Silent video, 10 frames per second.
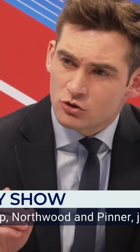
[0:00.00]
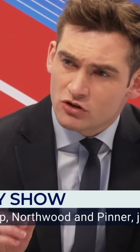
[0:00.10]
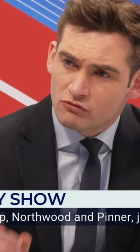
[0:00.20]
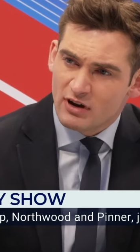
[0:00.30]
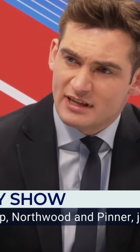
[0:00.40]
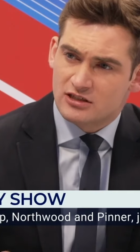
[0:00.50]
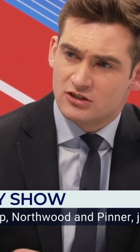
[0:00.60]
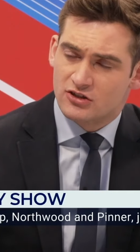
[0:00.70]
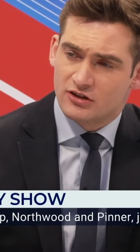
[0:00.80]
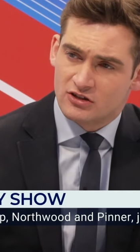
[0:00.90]
not a risk
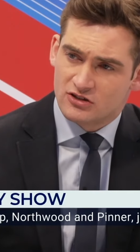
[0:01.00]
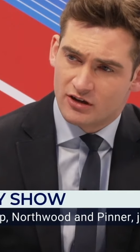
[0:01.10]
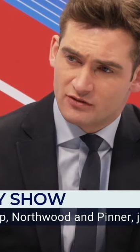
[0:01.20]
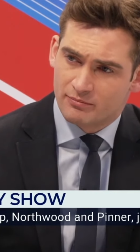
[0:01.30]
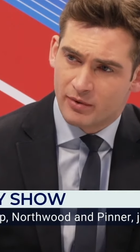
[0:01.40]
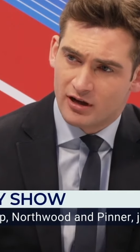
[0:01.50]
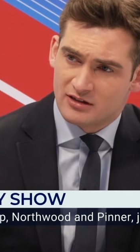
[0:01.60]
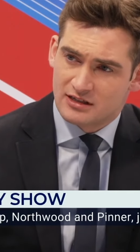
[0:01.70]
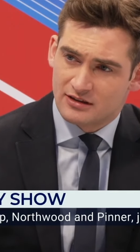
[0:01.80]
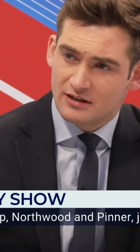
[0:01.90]
to the Conservative
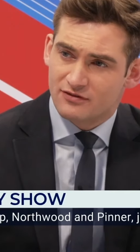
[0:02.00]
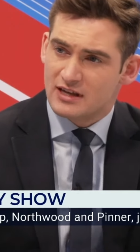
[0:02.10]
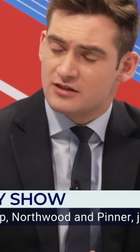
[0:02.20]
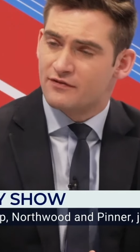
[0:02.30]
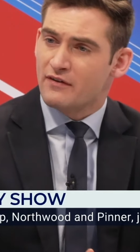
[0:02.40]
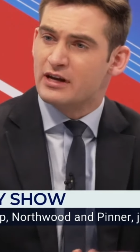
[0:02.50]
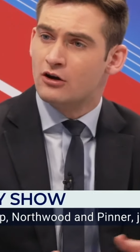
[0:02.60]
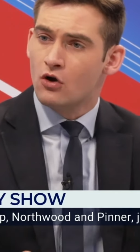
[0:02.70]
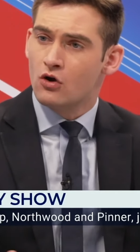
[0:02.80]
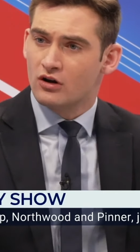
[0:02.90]
Party that if there's a very
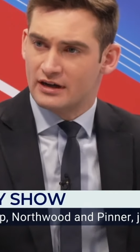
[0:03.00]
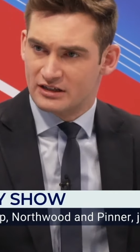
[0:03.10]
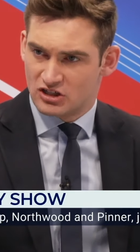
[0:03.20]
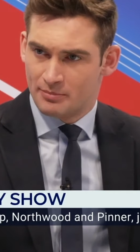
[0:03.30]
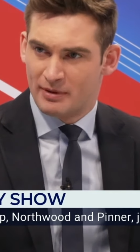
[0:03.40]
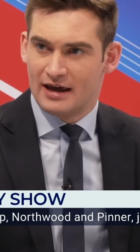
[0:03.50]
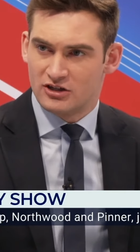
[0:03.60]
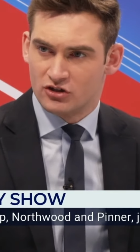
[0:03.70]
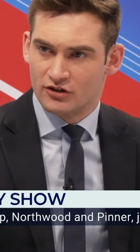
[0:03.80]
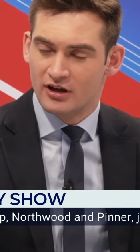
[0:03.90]
long leadership
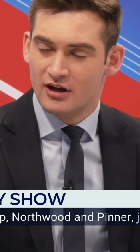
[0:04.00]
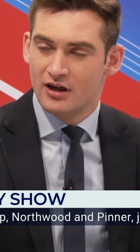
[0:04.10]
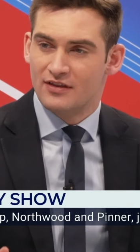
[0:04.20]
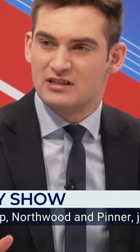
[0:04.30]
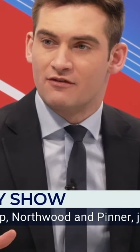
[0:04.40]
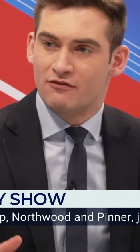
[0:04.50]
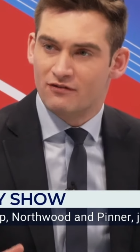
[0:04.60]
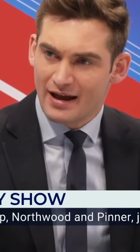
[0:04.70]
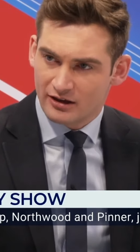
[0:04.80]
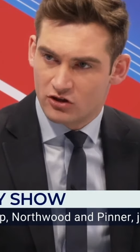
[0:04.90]
election, there's a
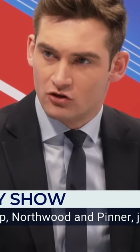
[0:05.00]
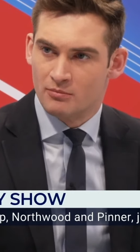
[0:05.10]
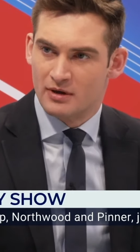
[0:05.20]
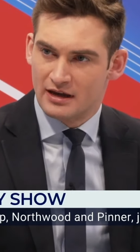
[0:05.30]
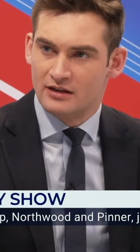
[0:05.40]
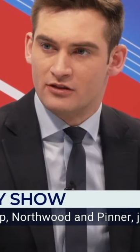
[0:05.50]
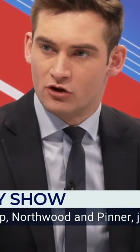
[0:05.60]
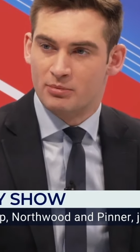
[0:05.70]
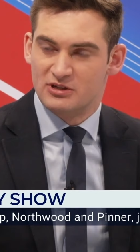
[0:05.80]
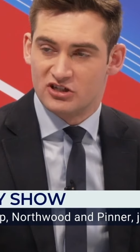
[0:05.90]
vacuum in the
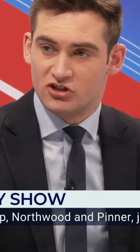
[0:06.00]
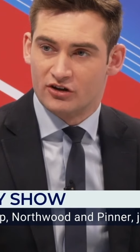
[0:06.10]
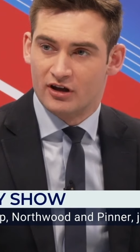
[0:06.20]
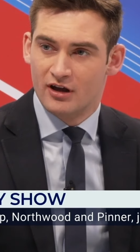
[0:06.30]
opposition?